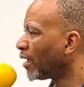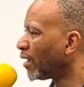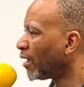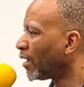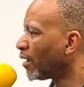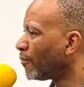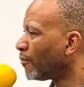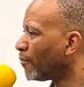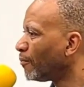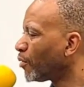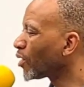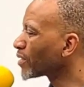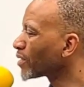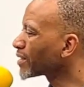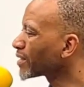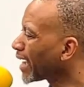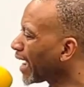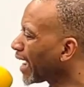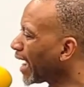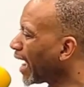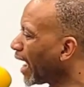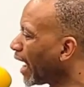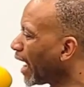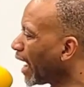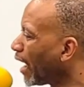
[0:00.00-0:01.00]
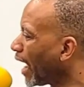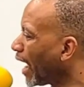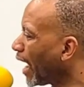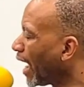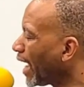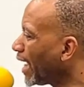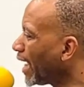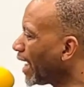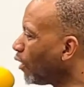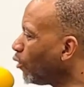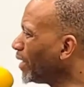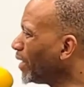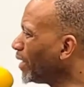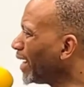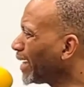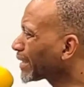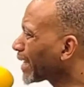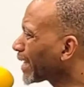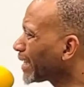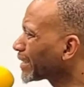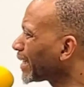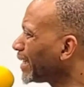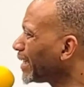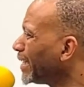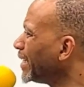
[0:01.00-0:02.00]
because
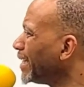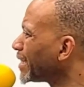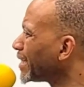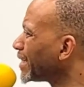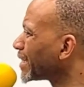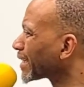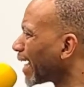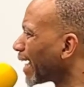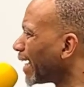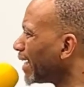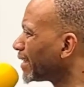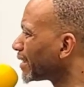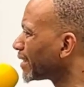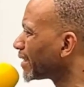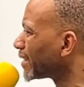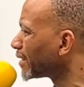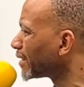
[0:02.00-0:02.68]
unexesha elininzi gqithi